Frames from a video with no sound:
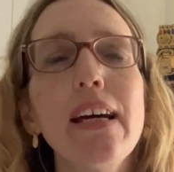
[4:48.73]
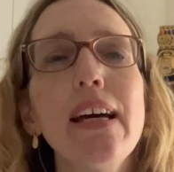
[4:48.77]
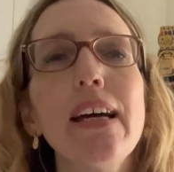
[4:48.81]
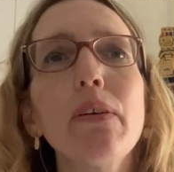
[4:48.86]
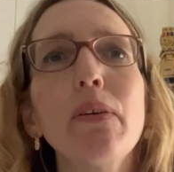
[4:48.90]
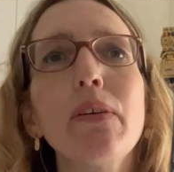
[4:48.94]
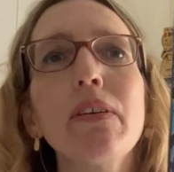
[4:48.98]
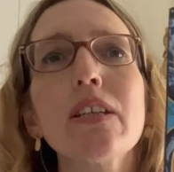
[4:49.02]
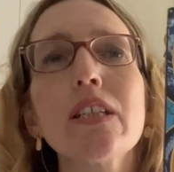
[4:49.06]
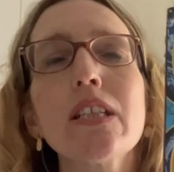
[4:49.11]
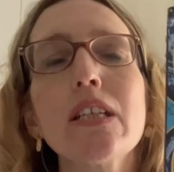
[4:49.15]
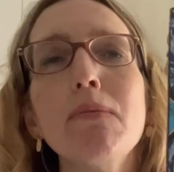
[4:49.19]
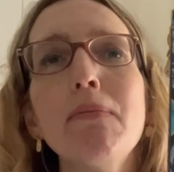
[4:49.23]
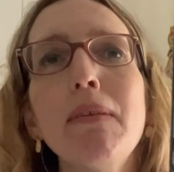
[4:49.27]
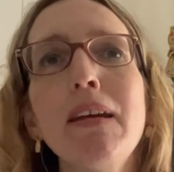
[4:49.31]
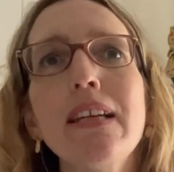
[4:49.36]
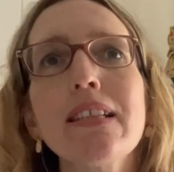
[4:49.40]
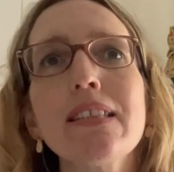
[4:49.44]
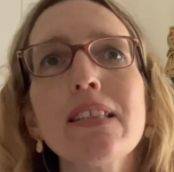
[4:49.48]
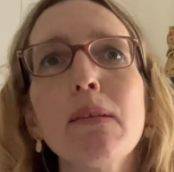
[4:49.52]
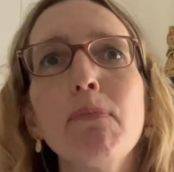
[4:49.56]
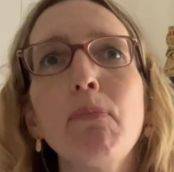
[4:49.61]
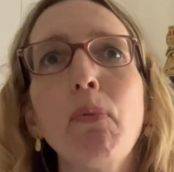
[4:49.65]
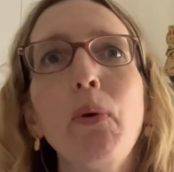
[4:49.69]
and she
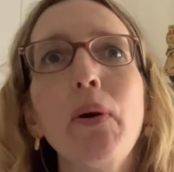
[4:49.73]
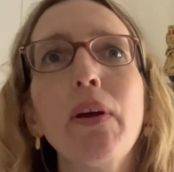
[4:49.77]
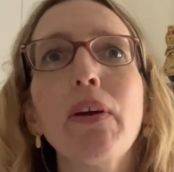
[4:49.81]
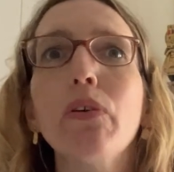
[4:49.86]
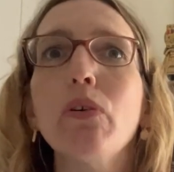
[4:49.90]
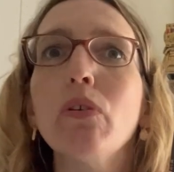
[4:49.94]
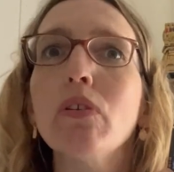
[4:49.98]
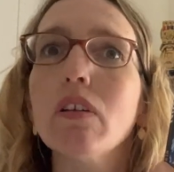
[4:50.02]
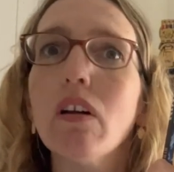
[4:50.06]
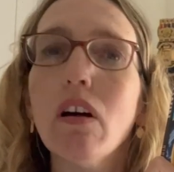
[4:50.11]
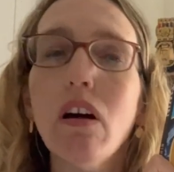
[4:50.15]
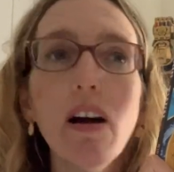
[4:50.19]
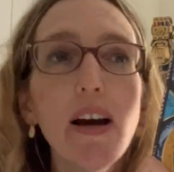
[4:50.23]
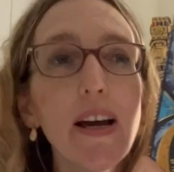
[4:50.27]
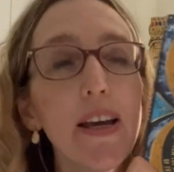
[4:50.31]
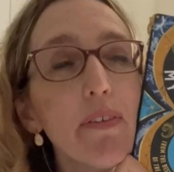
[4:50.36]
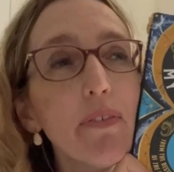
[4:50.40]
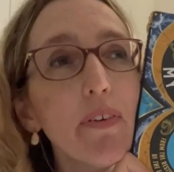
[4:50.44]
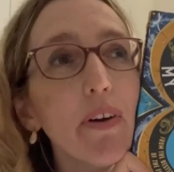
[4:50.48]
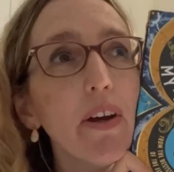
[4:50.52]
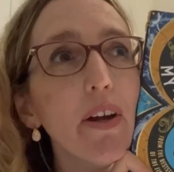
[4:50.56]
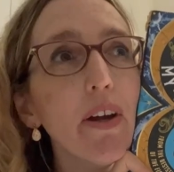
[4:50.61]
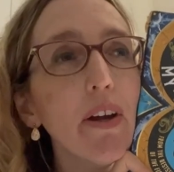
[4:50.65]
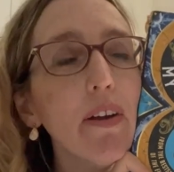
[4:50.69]
meets a boy called
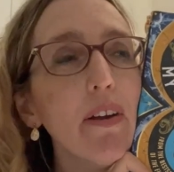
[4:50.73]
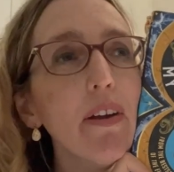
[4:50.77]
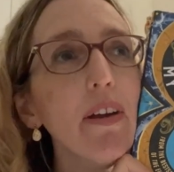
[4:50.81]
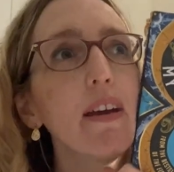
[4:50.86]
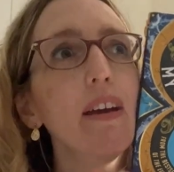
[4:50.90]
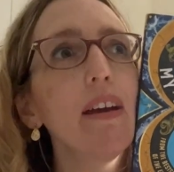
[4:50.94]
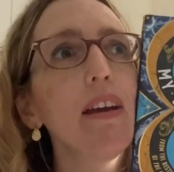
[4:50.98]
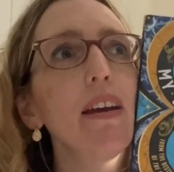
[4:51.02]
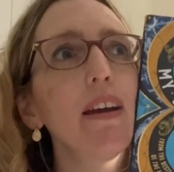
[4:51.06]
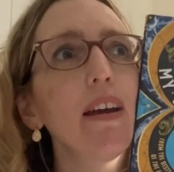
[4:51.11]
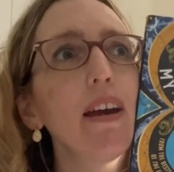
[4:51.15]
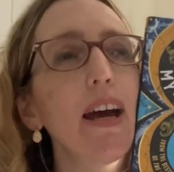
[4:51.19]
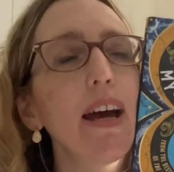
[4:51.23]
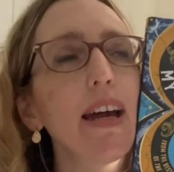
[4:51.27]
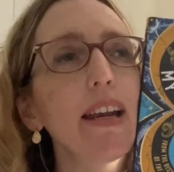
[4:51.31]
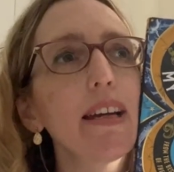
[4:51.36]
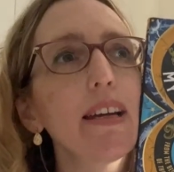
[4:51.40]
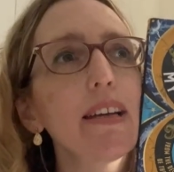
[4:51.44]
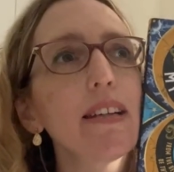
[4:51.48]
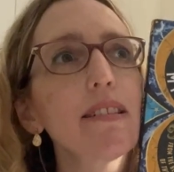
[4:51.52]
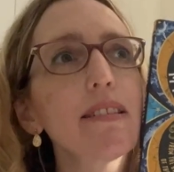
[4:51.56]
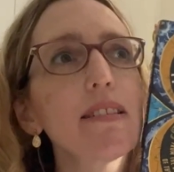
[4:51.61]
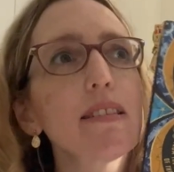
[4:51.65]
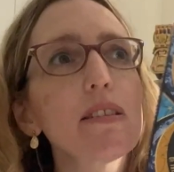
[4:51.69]
Ivo, and
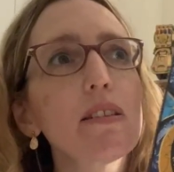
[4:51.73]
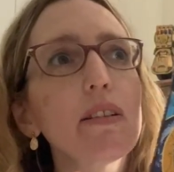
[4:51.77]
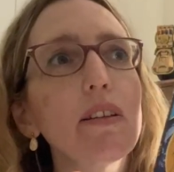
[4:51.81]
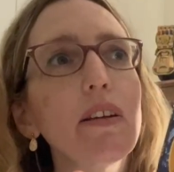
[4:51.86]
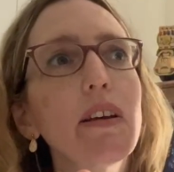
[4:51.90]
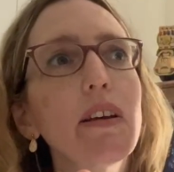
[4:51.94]
it's